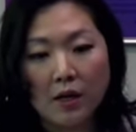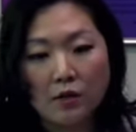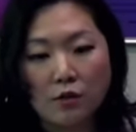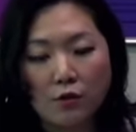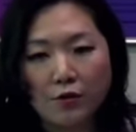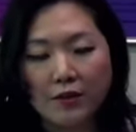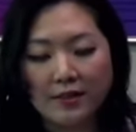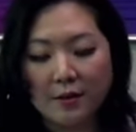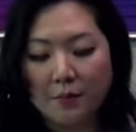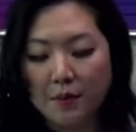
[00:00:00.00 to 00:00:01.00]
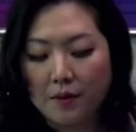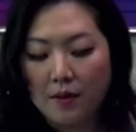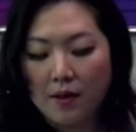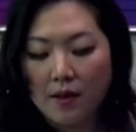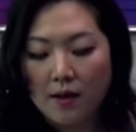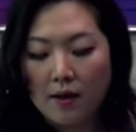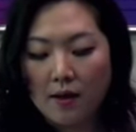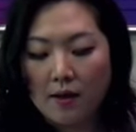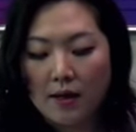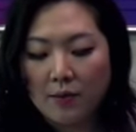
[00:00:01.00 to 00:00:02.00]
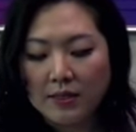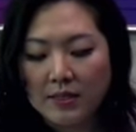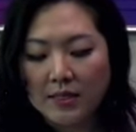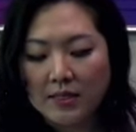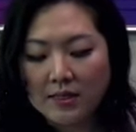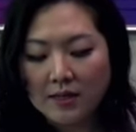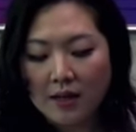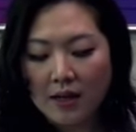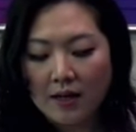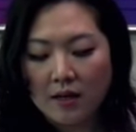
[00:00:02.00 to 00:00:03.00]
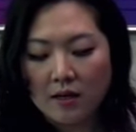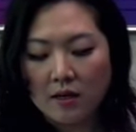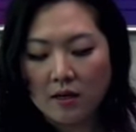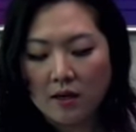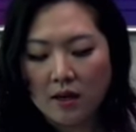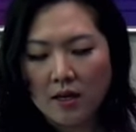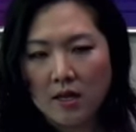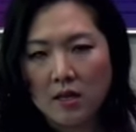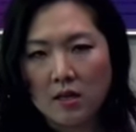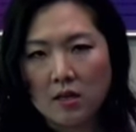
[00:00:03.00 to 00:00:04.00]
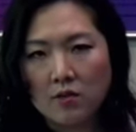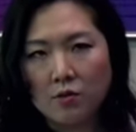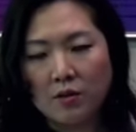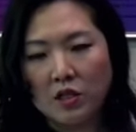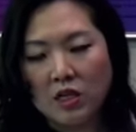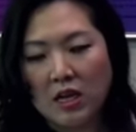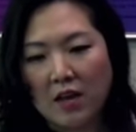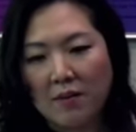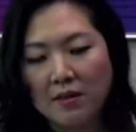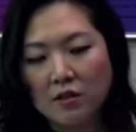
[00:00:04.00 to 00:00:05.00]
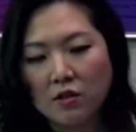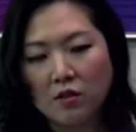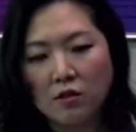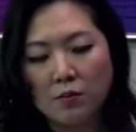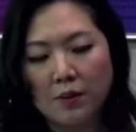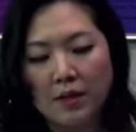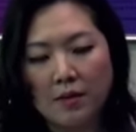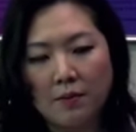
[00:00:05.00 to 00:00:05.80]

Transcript: So, for example, uh, and we see this a lot in not in so much in gaming circles, but in